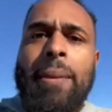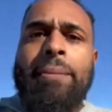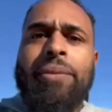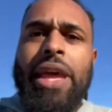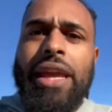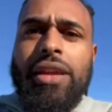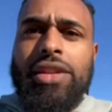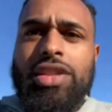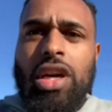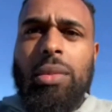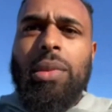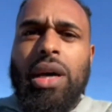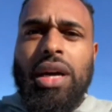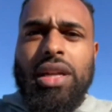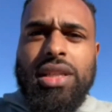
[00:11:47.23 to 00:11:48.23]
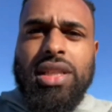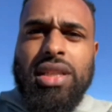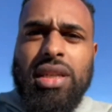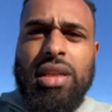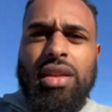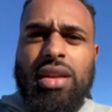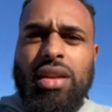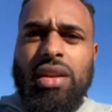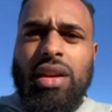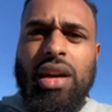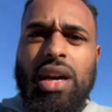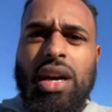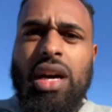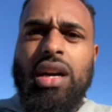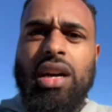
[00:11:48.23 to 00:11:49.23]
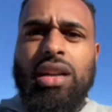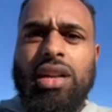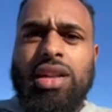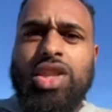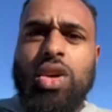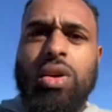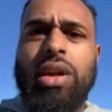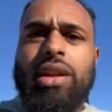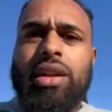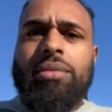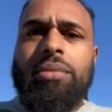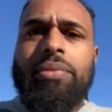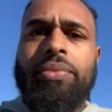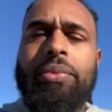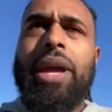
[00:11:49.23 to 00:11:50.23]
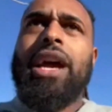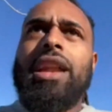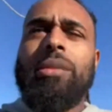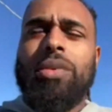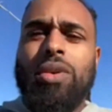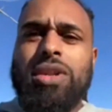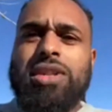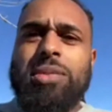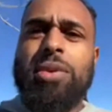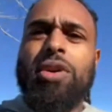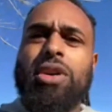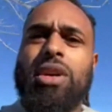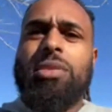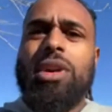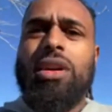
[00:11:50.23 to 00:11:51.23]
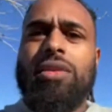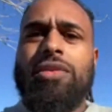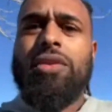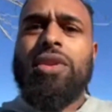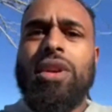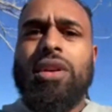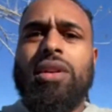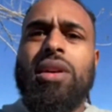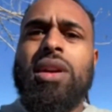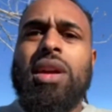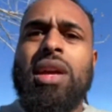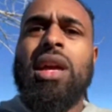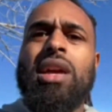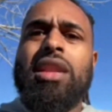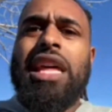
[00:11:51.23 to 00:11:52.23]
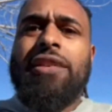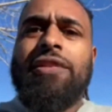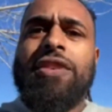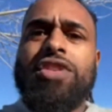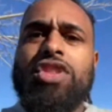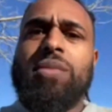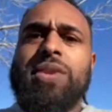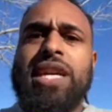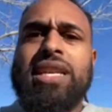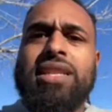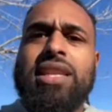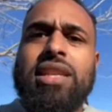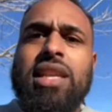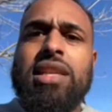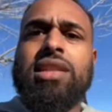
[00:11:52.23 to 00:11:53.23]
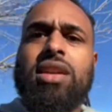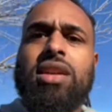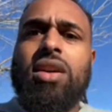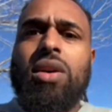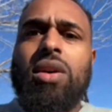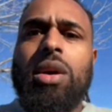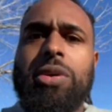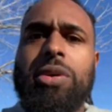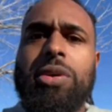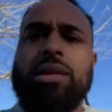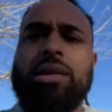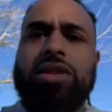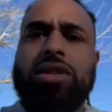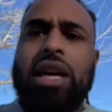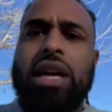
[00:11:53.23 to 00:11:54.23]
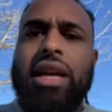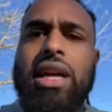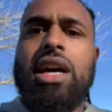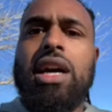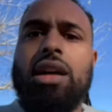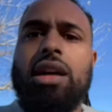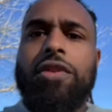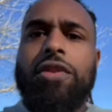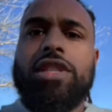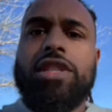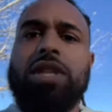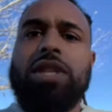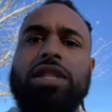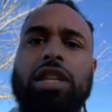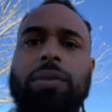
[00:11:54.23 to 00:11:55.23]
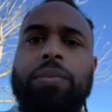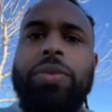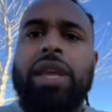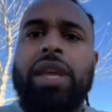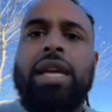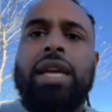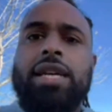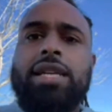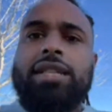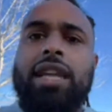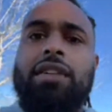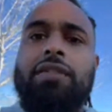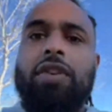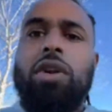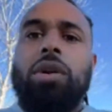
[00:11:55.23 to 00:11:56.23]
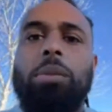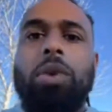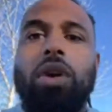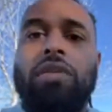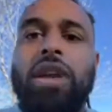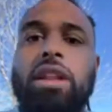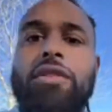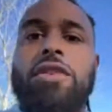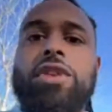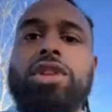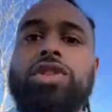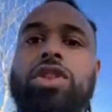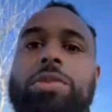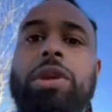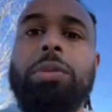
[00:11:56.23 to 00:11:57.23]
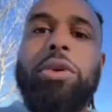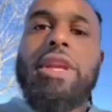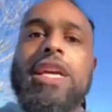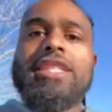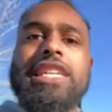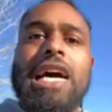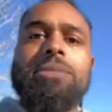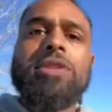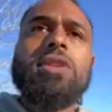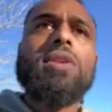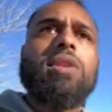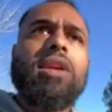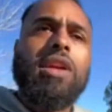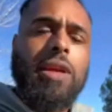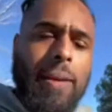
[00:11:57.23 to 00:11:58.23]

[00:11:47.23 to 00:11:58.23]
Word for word: Thank you so much. Uh, Jordan, man, number one supporter, bro, for real. Thank you for the super chat. says, let's go. All praise the Most High God for this wisdom. Stay motivated for the truth, people. Yes, absolutely.